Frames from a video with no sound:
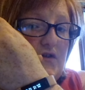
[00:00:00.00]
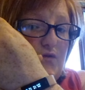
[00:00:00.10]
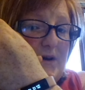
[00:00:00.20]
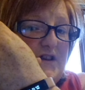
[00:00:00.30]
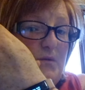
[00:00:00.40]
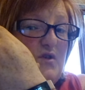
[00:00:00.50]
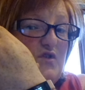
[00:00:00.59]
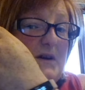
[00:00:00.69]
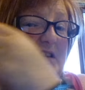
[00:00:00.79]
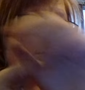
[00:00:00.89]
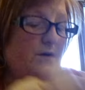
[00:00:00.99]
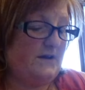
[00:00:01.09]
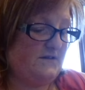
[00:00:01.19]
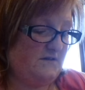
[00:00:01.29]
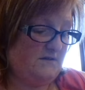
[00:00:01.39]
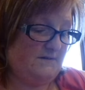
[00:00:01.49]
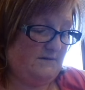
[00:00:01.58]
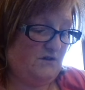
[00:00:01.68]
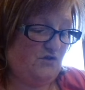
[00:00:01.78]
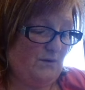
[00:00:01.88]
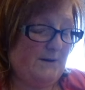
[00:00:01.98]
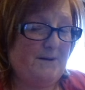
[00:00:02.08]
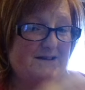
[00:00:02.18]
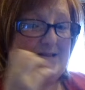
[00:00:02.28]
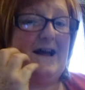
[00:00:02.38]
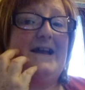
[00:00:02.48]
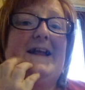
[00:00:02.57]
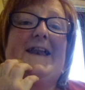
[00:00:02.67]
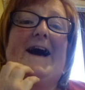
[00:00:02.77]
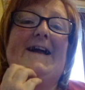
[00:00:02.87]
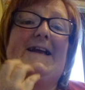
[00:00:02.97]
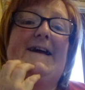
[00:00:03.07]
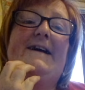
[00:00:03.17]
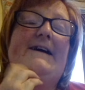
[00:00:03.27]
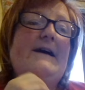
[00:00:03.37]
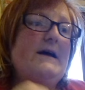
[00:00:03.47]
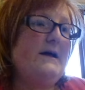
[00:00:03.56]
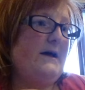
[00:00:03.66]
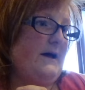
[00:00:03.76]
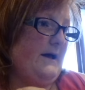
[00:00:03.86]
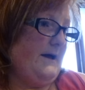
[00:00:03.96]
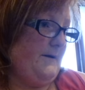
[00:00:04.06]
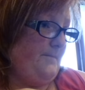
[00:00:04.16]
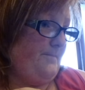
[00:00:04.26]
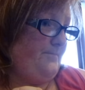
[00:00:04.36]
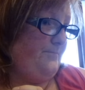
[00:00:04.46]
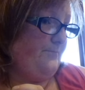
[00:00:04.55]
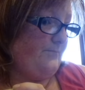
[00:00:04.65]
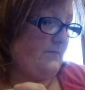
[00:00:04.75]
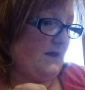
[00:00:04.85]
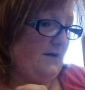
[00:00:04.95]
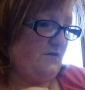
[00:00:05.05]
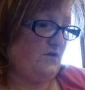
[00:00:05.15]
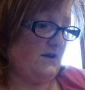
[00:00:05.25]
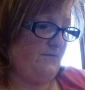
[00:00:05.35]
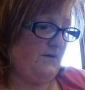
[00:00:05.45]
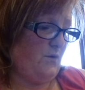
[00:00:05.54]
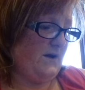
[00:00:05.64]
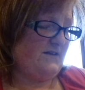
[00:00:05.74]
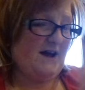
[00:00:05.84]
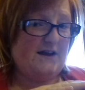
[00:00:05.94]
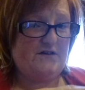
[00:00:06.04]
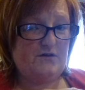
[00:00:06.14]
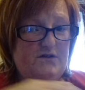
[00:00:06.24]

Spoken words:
21:21. It's 9:20 at night. I'm just going to give it a quick tidy,